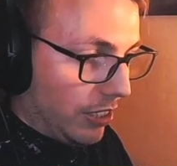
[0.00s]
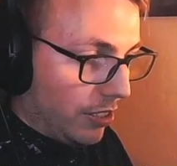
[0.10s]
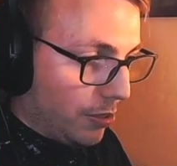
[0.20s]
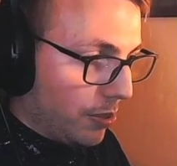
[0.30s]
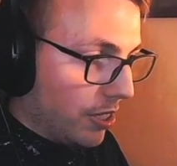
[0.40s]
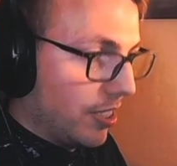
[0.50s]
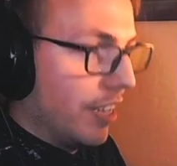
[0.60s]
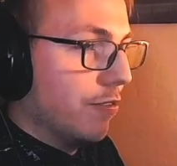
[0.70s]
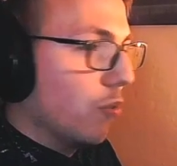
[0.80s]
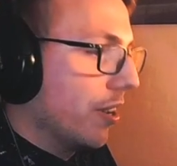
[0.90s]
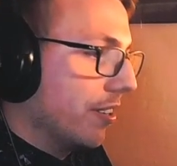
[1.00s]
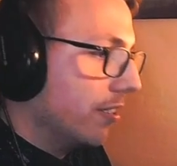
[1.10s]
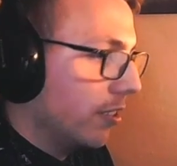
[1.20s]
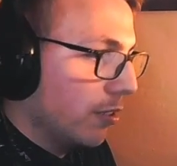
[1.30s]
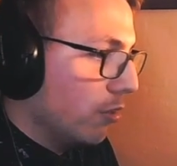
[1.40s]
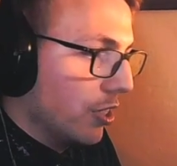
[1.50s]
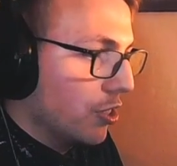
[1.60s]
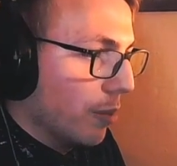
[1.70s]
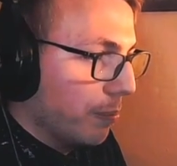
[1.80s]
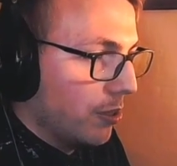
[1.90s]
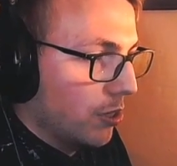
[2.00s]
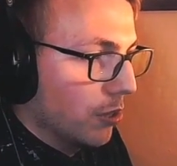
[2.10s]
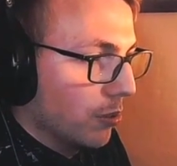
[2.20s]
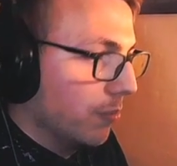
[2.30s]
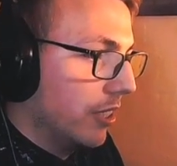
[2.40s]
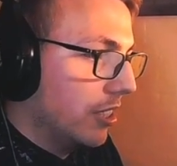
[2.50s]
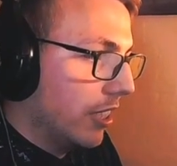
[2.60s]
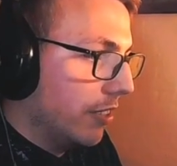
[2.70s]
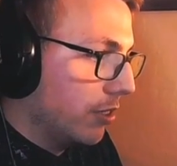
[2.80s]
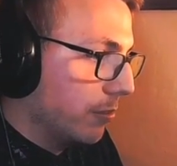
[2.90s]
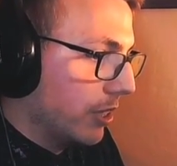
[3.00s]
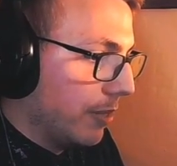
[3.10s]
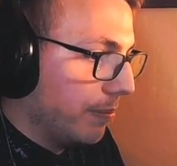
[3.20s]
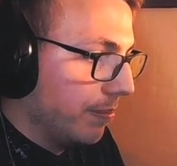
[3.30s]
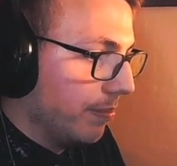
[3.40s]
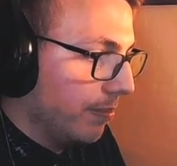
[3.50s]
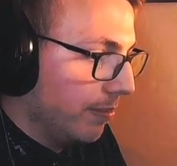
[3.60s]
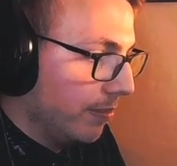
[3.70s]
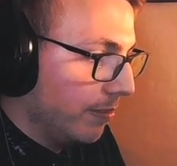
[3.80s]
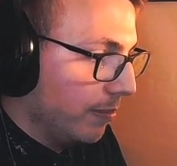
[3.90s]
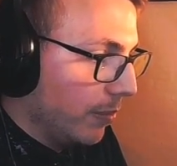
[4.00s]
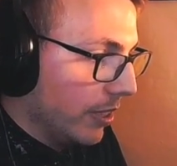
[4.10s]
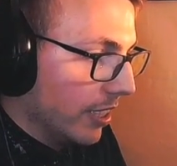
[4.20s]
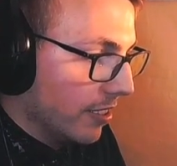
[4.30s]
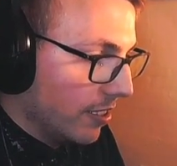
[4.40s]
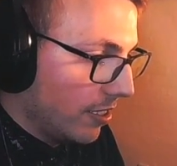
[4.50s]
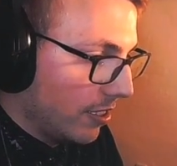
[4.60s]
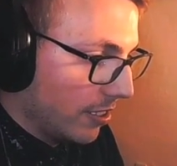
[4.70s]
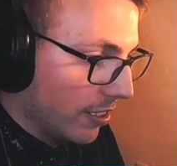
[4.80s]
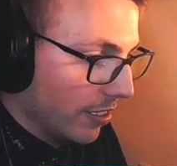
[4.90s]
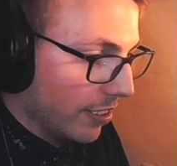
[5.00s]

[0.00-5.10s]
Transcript: you save one jump, so it saves some time. But yeah, this is